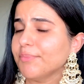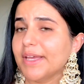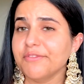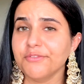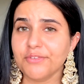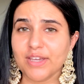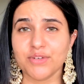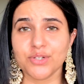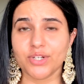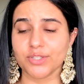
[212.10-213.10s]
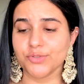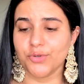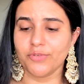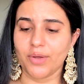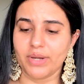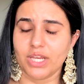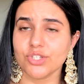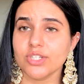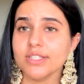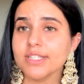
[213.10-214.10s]
my favorite drugstore
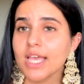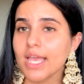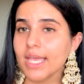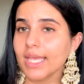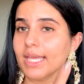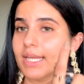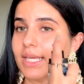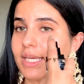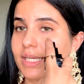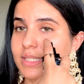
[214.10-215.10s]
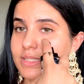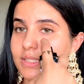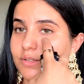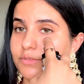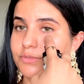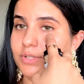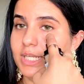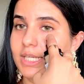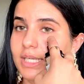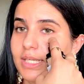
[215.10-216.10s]
foundations. It is
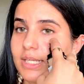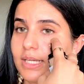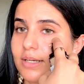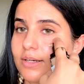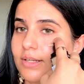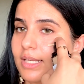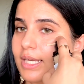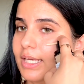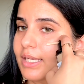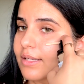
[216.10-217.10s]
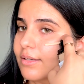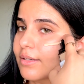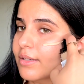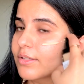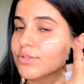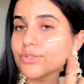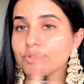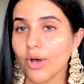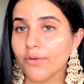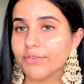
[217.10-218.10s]
really like
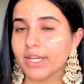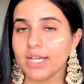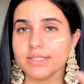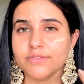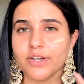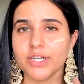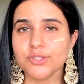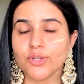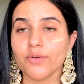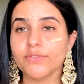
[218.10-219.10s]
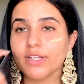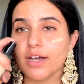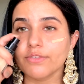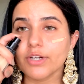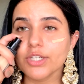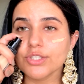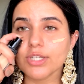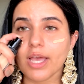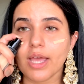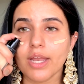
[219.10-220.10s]
soft. It has a very soft coverage
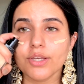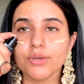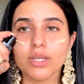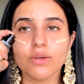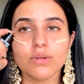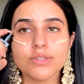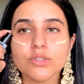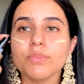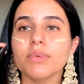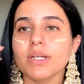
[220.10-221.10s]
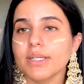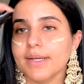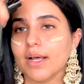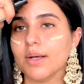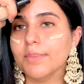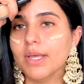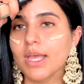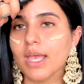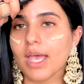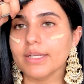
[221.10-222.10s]
and you can also build it up.
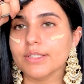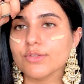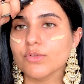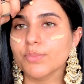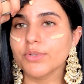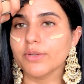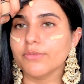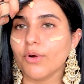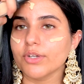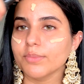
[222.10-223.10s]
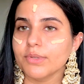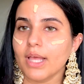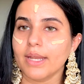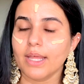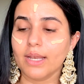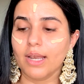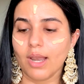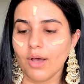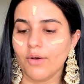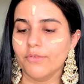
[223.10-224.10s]
And it is super affordable and I
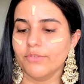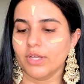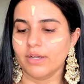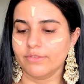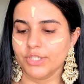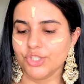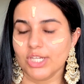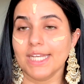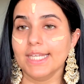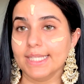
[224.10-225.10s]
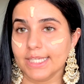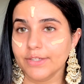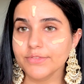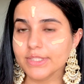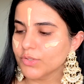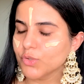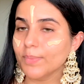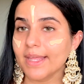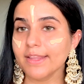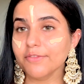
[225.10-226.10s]
love the coverage it gives. To
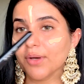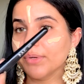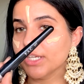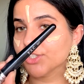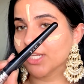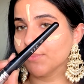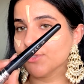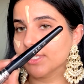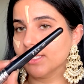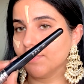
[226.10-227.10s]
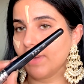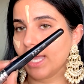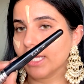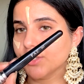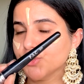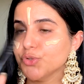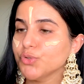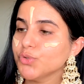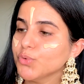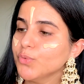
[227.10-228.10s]
blend the foundation, I'm using the PAC
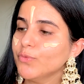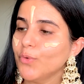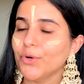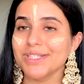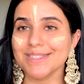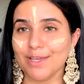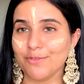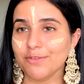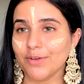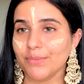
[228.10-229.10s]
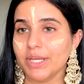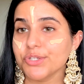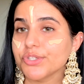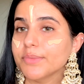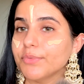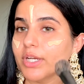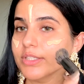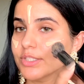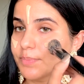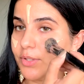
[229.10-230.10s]
247 foundation
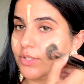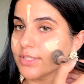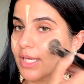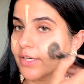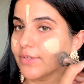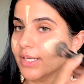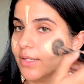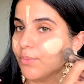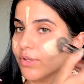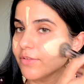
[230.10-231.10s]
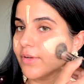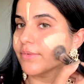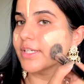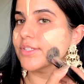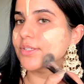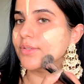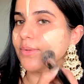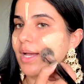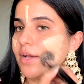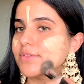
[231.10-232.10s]
brush because I really want the foundation
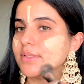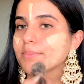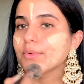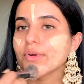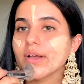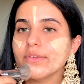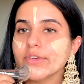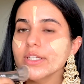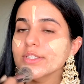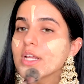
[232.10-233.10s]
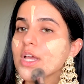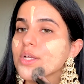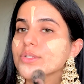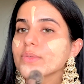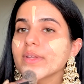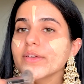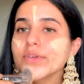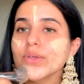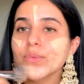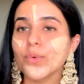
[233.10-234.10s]
to have some more coverage. So whenever
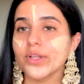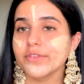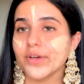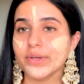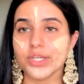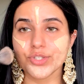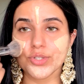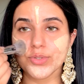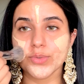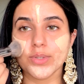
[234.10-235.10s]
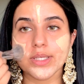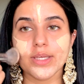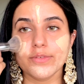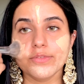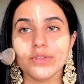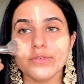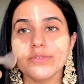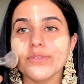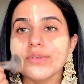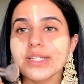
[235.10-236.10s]
you want the foundation to give the
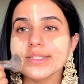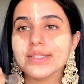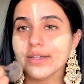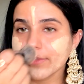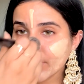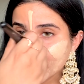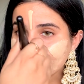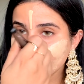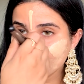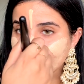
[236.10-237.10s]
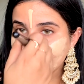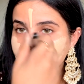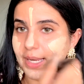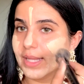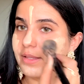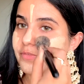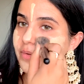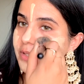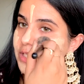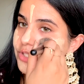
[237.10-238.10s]
fullest coverage, you should blend the
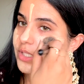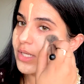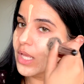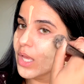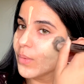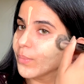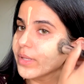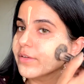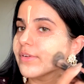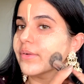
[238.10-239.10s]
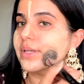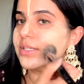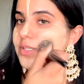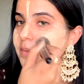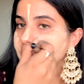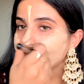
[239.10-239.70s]
foundation with the foundation